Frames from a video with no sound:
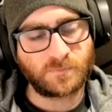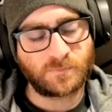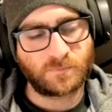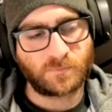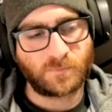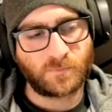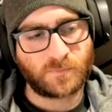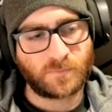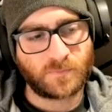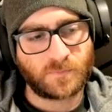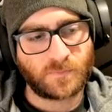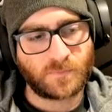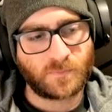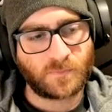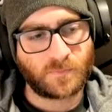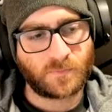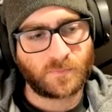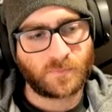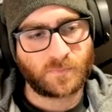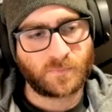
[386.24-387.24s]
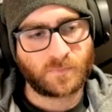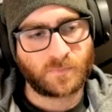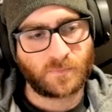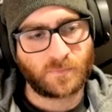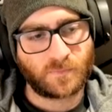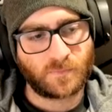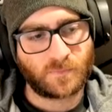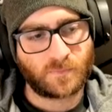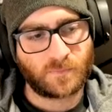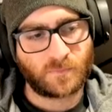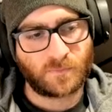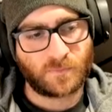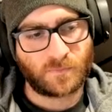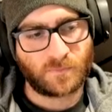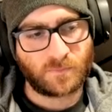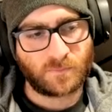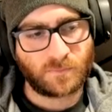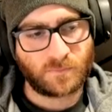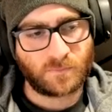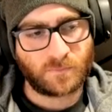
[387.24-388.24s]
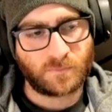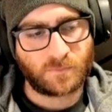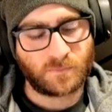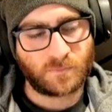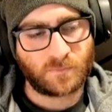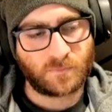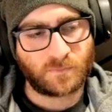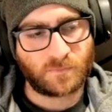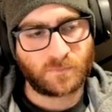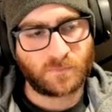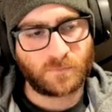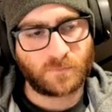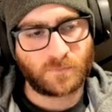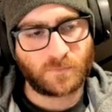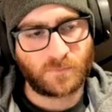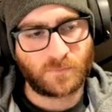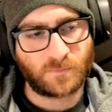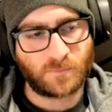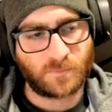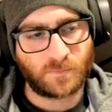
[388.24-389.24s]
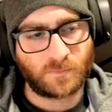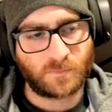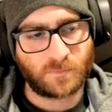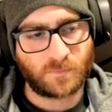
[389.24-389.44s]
(silent)